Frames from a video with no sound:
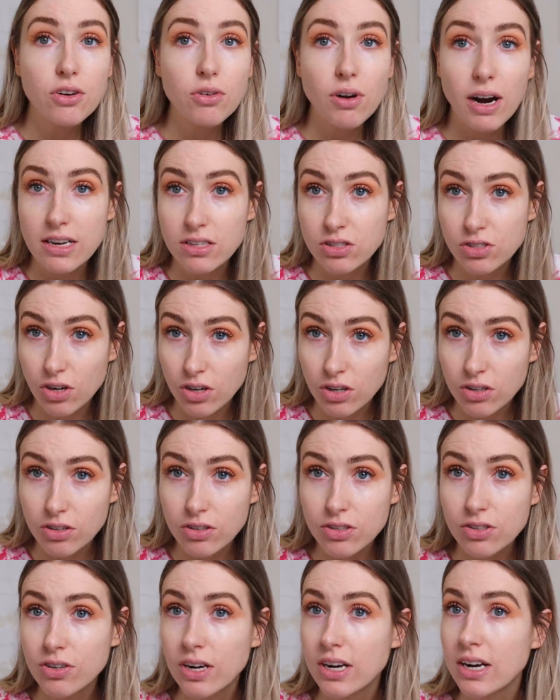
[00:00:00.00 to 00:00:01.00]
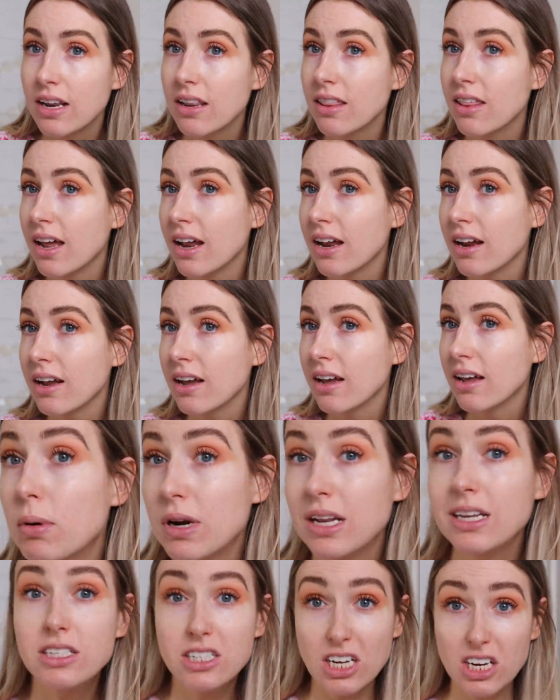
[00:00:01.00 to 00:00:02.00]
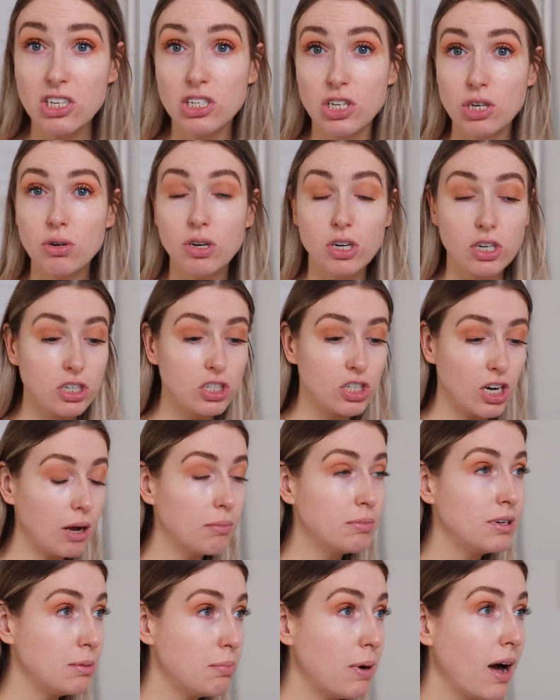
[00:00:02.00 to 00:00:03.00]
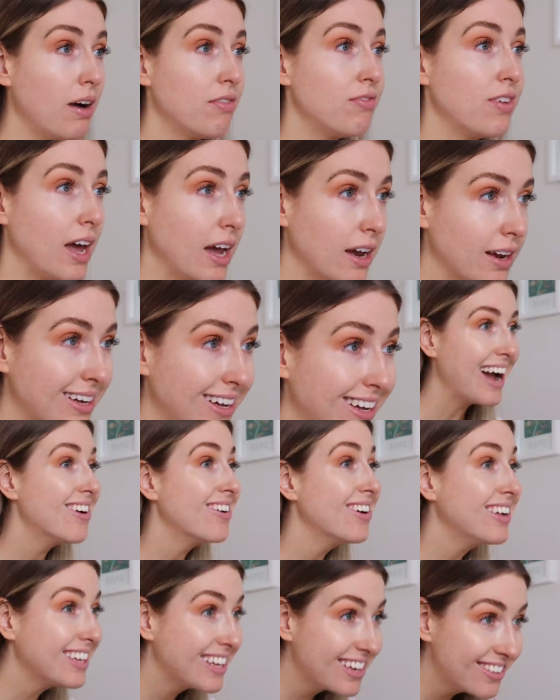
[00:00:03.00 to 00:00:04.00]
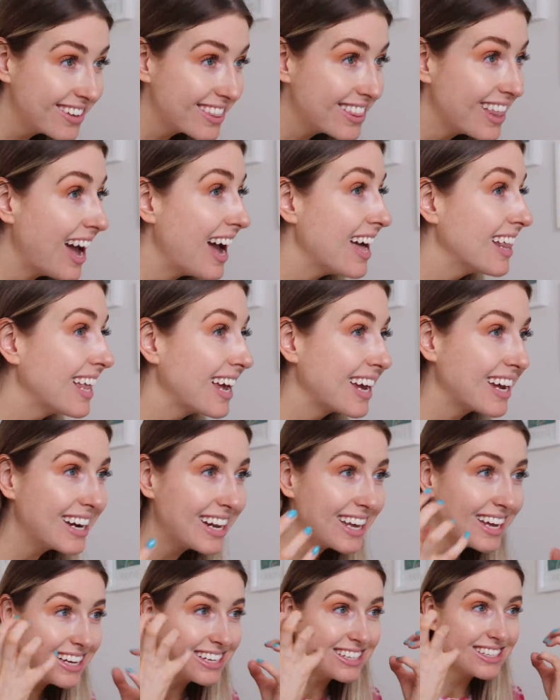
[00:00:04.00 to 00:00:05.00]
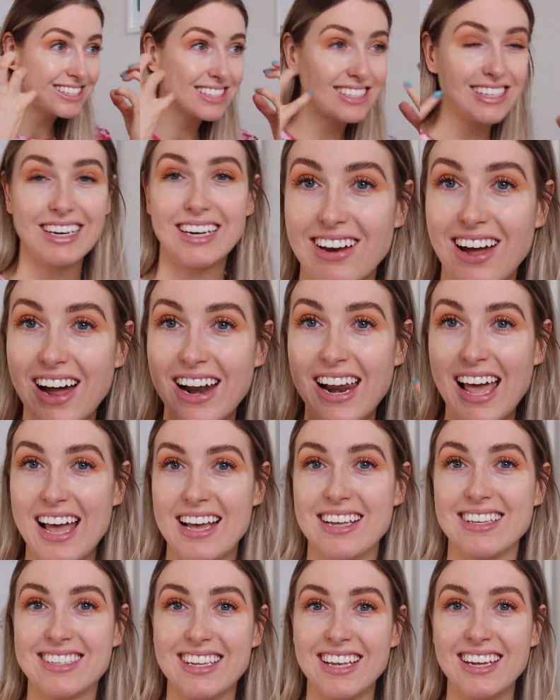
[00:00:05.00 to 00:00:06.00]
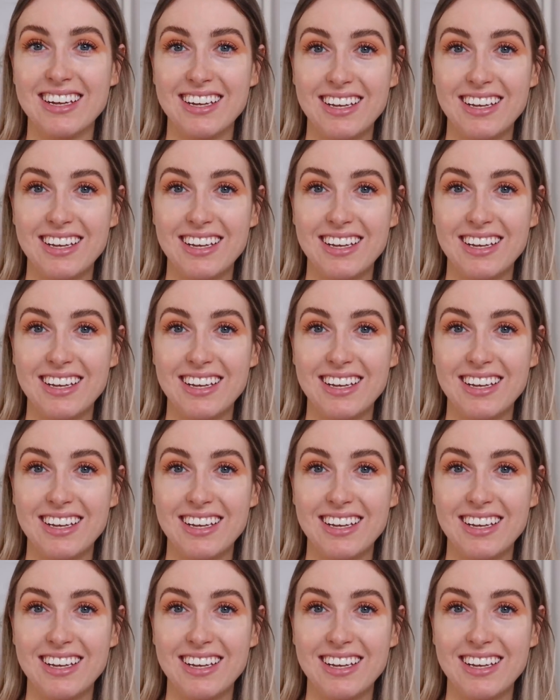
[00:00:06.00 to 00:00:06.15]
under eye circles or anything, but it did do a good job depuffing. I will give it that. Like it is not as